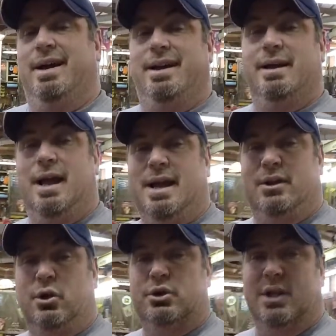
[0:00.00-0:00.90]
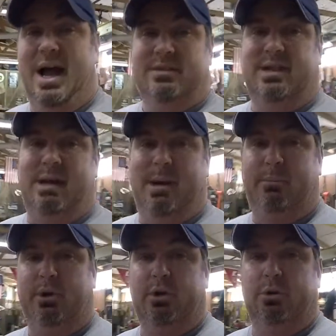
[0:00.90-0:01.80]
And then, like I told you last time, I
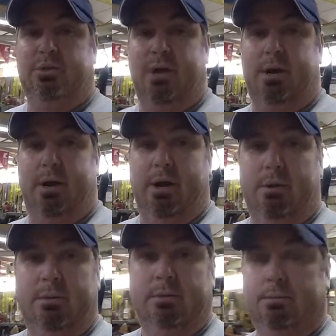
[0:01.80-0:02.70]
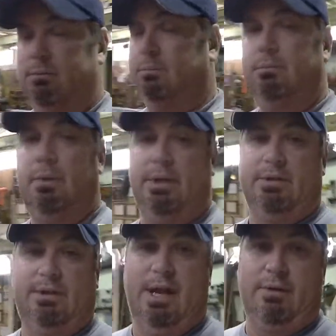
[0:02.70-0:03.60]
put a new stereo in
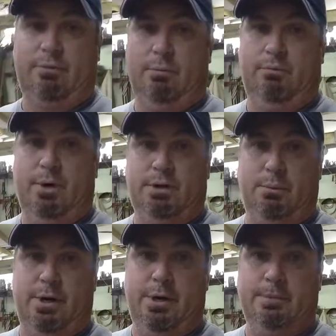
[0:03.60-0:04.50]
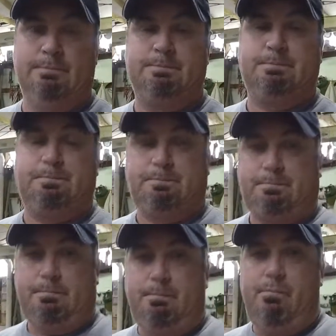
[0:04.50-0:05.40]
this thing from front to rear.
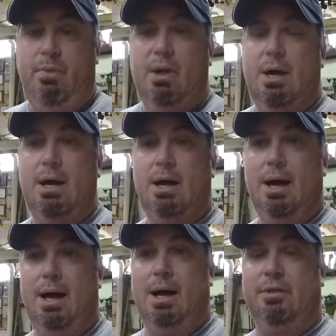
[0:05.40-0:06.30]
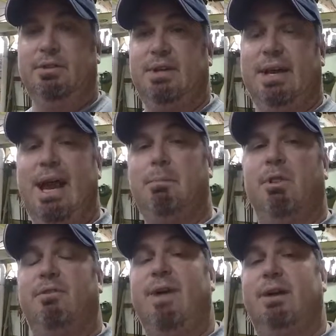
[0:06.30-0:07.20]
This thing came
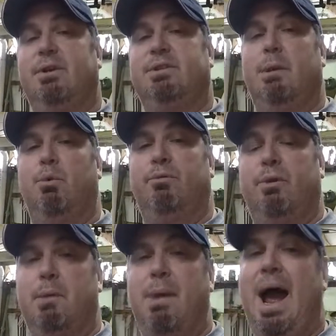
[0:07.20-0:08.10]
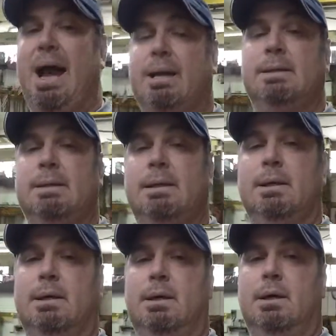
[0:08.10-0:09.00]
with a factory subwoofer in the back,
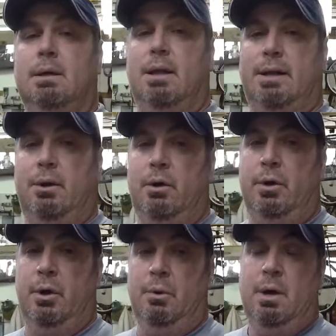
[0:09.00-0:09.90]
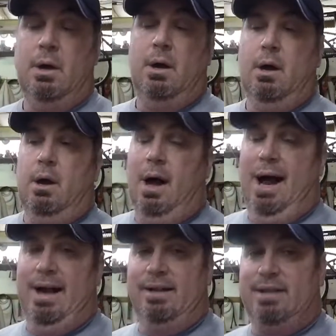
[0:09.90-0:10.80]
like you all know. I
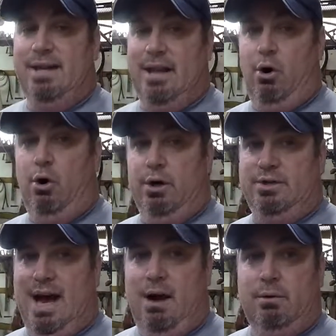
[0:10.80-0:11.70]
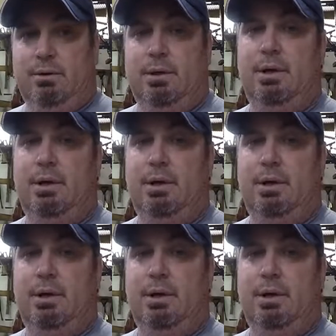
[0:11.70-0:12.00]
had to take that harness out.